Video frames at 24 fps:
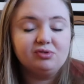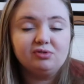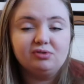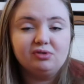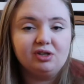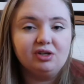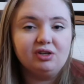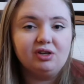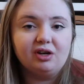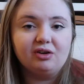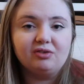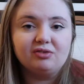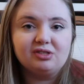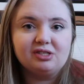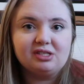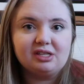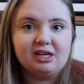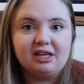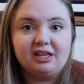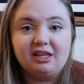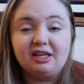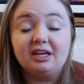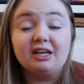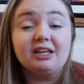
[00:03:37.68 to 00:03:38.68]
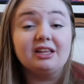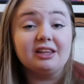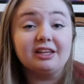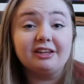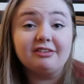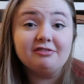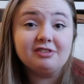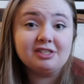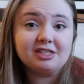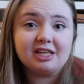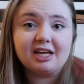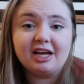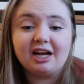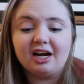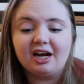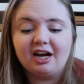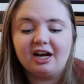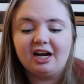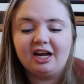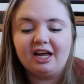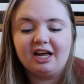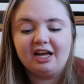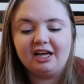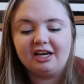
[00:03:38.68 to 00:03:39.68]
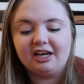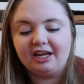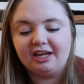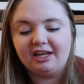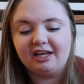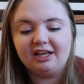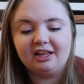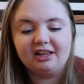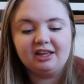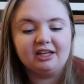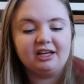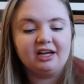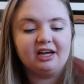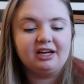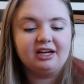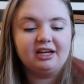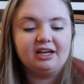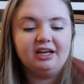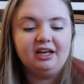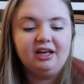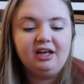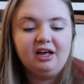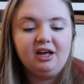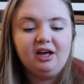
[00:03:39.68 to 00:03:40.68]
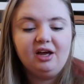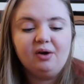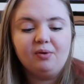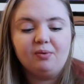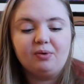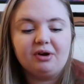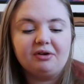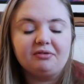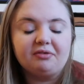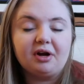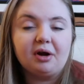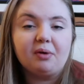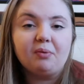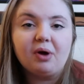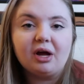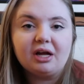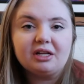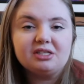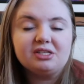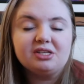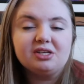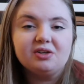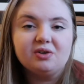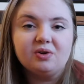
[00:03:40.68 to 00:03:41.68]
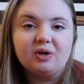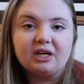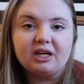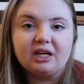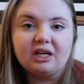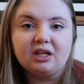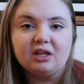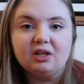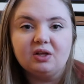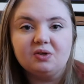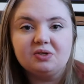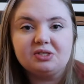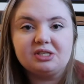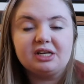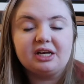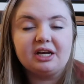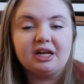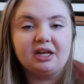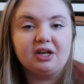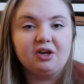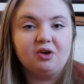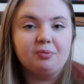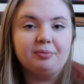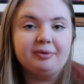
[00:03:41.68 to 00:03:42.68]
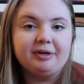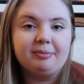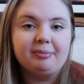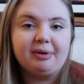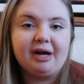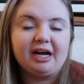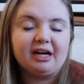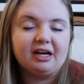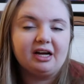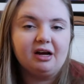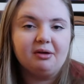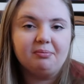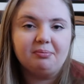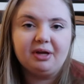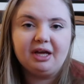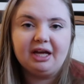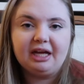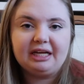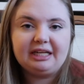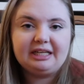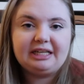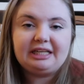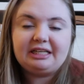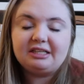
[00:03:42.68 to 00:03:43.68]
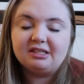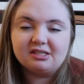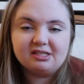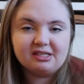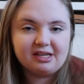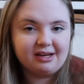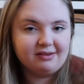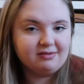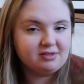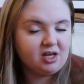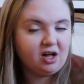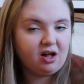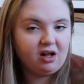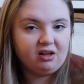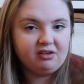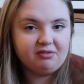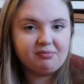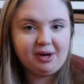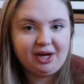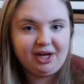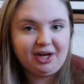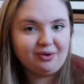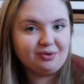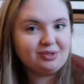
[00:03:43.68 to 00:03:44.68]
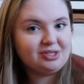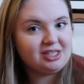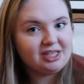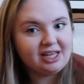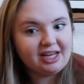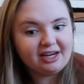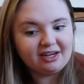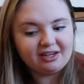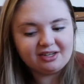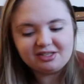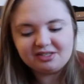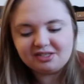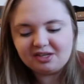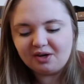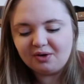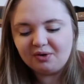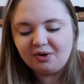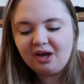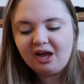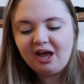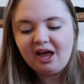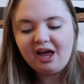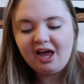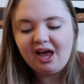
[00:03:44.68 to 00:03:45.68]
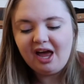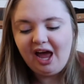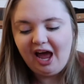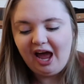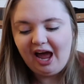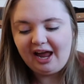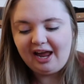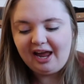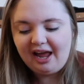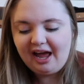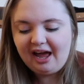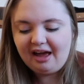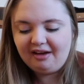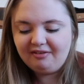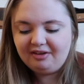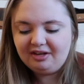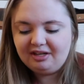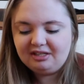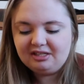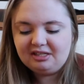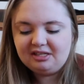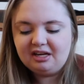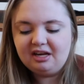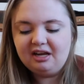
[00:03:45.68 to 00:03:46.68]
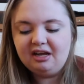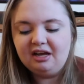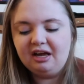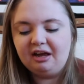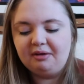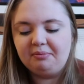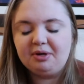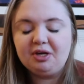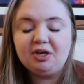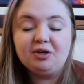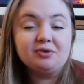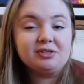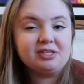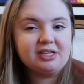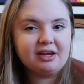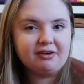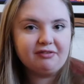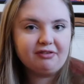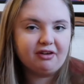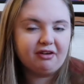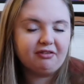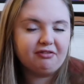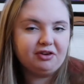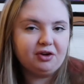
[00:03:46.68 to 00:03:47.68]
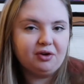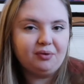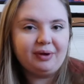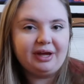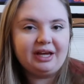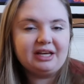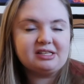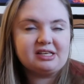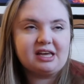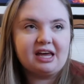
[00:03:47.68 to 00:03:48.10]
GoodNotes, and then it lives there and I can click on it whenever I want to. I can close it, I can open it back up, and it saves all of my notes there. So I've been using it for a few weeks.